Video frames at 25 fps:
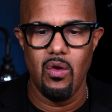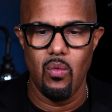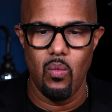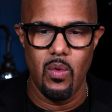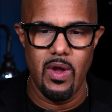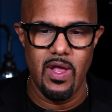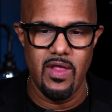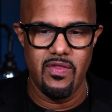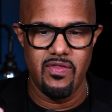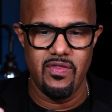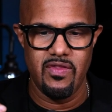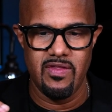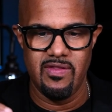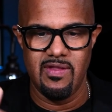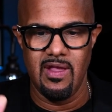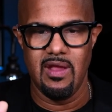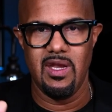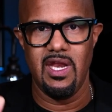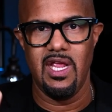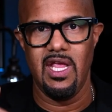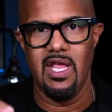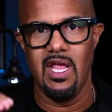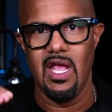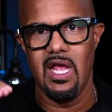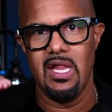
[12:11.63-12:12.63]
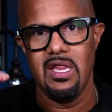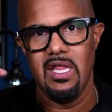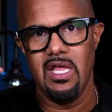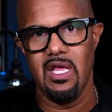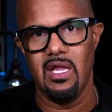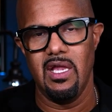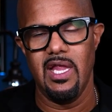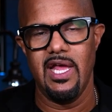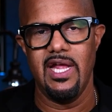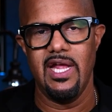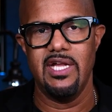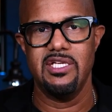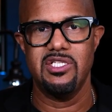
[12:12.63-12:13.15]
with Diddy and the
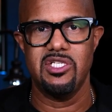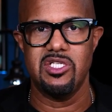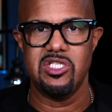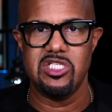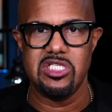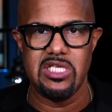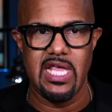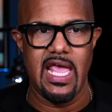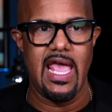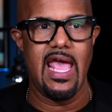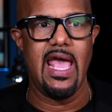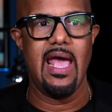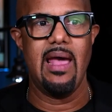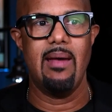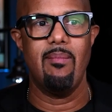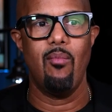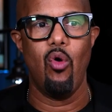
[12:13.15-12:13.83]
alleged scam